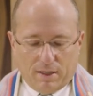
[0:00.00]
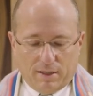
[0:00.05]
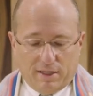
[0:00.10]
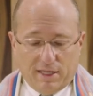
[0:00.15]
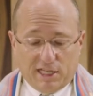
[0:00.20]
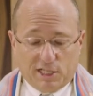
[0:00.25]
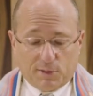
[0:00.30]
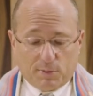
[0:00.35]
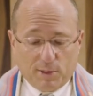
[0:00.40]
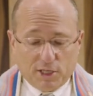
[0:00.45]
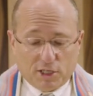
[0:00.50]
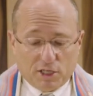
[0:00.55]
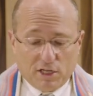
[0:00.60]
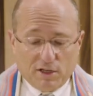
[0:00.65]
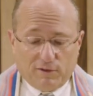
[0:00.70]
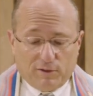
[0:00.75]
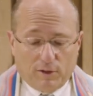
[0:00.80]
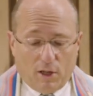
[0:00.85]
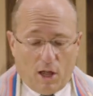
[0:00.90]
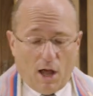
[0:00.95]
The expression
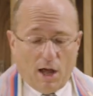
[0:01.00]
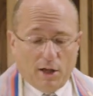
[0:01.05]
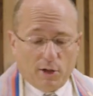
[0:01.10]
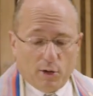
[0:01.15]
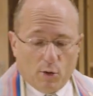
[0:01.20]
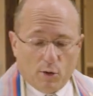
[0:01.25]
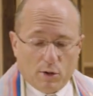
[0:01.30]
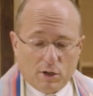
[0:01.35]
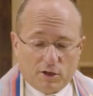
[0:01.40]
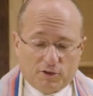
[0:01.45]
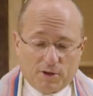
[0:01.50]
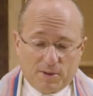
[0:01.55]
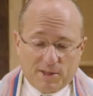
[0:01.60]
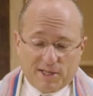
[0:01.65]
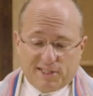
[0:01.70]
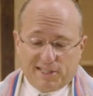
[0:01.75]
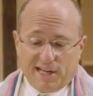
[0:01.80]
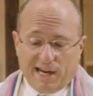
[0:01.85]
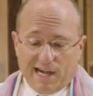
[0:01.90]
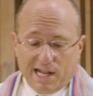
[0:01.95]
of law and order from the
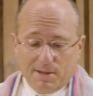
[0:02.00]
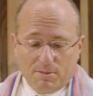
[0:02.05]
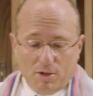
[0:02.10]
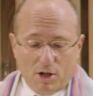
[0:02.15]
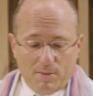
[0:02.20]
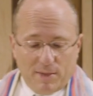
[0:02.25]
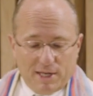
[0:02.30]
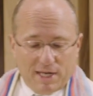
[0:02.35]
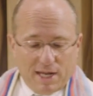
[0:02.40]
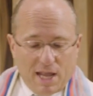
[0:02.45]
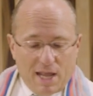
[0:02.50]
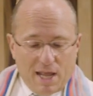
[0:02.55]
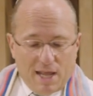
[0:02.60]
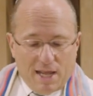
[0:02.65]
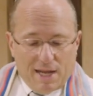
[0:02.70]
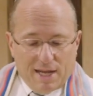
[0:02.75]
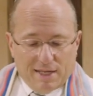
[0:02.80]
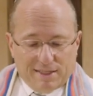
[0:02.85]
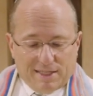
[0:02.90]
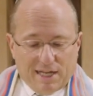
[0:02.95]
Sinai moment
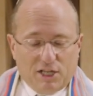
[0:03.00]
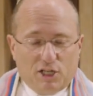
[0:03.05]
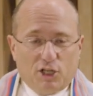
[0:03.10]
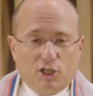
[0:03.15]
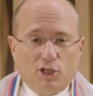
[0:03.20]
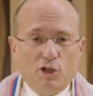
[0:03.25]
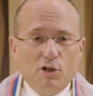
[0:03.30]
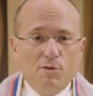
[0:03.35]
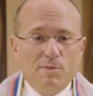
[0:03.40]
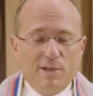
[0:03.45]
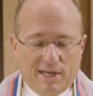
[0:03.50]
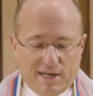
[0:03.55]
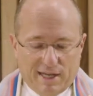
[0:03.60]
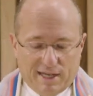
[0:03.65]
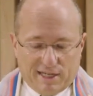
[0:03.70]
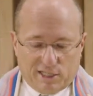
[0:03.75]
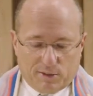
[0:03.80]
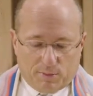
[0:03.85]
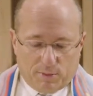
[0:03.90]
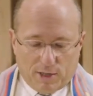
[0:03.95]
is a human
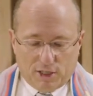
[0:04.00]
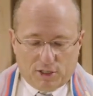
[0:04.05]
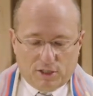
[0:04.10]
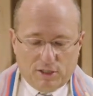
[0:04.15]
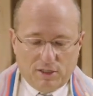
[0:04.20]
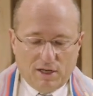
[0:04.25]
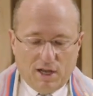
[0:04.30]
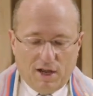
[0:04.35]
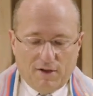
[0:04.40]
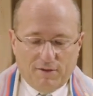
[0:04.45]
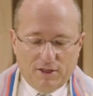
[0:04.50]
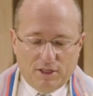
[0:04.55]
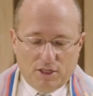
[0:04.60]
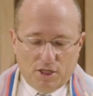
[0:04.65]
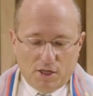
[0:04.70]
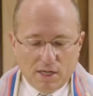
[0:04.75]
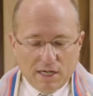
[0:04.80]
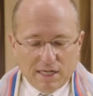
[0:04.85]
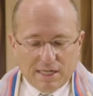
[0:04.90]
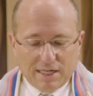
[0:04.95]
expression of the
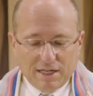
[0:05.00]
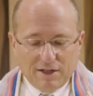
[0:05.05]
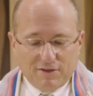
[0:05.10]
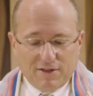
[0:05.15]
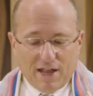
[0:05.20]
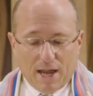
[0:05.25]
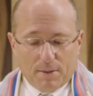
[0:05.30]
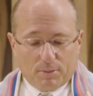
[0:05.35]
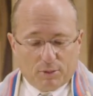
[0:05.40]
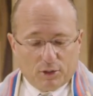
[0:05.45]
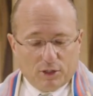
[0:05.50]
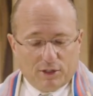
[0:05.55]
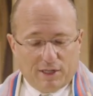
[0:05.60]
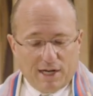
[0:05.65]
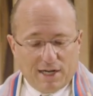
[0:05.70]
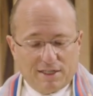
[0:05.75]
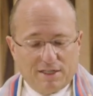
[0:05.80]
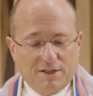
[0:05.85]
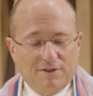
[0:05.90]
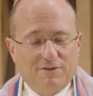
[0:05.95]
unitive and
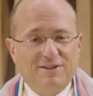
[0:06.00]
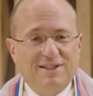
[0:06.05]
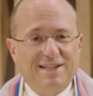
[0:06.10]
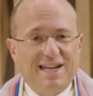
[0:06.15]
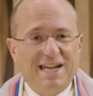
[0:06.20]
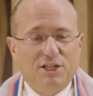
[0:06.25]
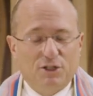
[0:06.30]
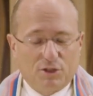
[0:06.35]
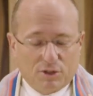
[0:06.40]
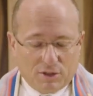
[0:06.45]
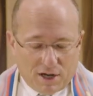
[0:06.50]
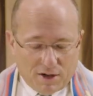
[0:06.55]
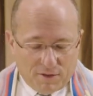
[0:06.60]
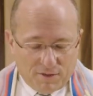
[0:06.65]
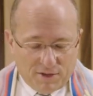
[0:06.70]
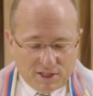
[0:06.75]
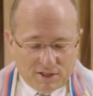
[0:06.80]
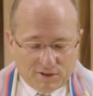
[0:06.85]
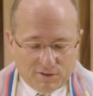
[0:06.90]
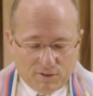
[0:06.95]
progressive nature of
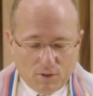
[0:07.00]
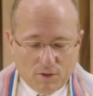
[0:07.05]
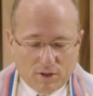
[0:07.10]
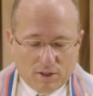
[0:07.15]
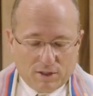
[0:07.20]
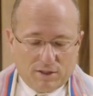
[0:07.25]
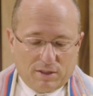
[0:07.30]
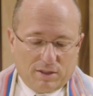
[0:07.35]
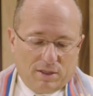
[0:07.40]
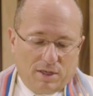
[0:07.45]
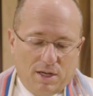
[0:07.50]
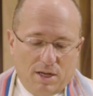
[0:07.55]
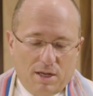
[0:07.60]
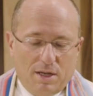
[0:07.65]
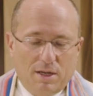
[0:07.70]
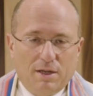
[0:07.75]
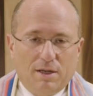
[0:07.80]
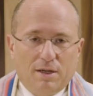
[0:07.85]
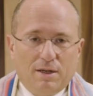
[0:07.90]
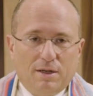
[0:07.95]
this force.
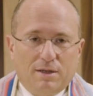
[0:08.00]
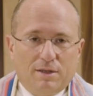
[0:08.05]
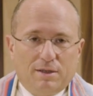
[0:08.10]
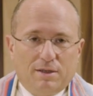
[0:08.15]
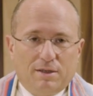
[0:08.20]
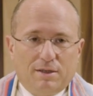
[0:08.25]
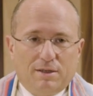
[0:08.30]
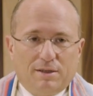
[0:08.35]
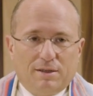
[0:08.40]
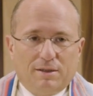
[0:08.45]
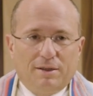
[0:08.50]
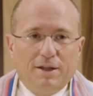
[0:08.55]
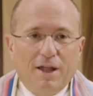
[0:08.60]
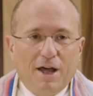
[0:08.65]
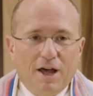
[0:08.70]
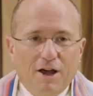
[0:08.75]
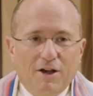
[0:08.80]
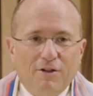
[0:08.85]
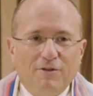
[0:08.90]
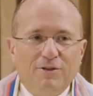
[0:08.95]

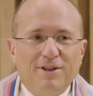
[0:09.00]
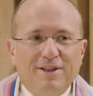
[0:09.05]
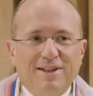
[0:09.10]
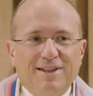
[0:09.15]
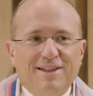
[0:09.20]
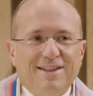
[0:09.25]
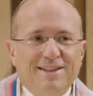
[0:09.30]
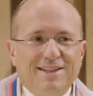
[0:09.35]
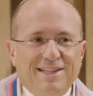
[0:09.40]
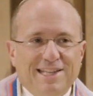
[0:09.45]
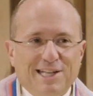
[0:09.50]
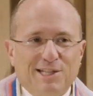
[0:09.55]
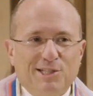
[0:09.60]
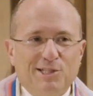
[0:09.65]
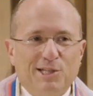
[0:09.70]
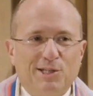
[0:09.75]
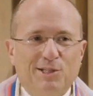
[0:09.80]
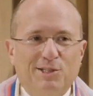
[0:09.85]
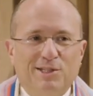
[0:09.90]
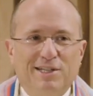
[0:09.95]
Love
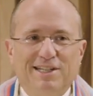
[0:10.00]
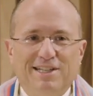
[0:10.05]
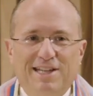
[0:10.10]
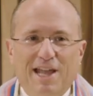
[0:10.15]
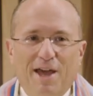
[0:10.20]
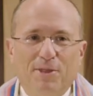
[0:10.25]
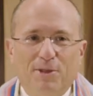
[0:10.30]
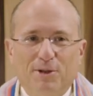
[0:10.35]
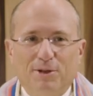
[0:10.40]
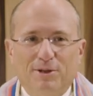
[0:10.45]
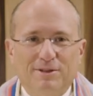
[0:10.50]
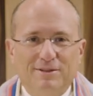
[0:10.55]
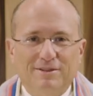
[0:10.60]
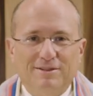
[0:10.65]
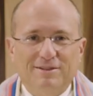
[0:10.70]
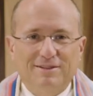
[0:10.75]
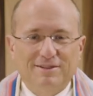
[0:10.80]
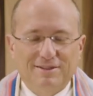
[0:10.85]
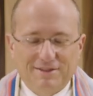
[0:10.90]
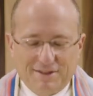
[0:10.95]
gets us together.
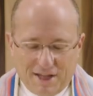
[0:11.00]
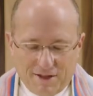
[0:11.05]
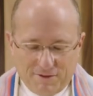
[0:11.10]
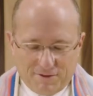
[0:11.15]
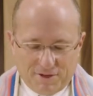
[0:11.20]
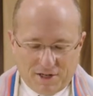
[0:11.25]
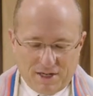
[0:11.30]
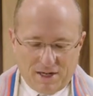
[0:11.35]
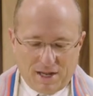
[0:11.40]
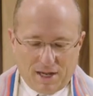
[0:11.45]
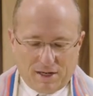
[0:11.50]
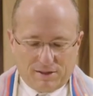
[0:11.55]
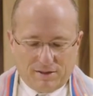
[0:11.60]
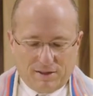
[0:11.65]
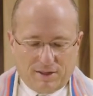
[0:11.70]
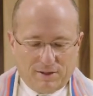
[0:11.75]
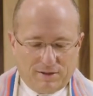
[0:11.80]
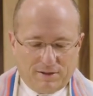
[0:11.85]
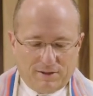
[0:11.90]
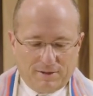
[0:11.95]
Love connects
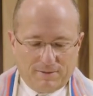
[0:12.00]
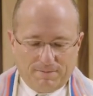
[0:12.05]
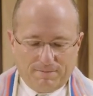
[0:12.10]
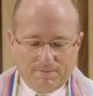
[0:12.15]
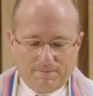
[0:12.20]
us.